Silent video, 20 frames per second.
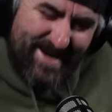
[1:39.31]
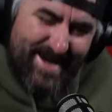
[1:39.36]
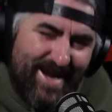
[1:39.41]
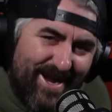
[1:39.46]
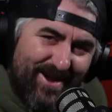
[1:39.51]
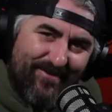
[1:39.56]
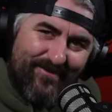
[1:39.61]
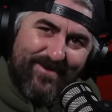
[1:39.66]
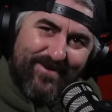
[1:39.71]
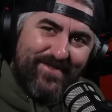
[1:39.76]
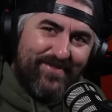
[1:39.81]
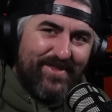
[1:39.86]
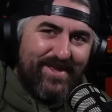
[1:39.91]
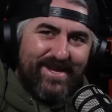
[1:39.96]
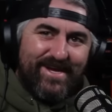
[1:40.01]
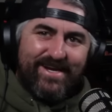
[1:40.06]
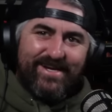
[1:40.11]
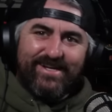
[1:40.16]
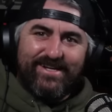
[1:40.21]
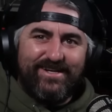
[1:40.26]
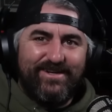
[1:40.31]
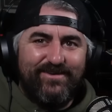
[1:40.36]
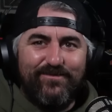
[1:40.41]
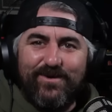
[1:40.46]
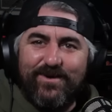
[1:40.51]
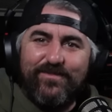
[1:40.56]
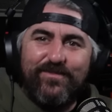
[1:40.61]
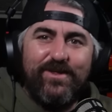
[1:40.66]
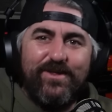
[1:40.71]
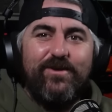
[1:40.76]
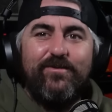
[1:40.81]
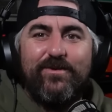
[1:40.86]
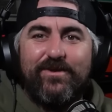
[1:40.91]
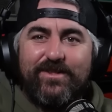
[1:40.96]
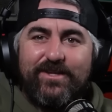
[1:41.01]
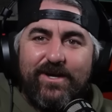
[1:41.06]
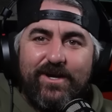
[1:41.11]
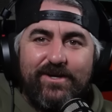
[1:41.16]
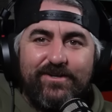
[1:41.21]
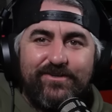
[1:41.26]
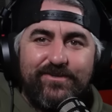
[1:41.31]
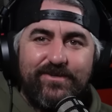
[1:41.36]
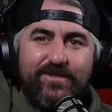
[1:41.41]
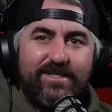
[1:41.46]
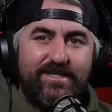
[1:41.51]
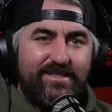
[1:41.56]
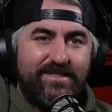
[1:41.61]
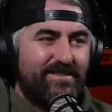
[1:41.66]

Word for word: Hey, one thing. One thing with country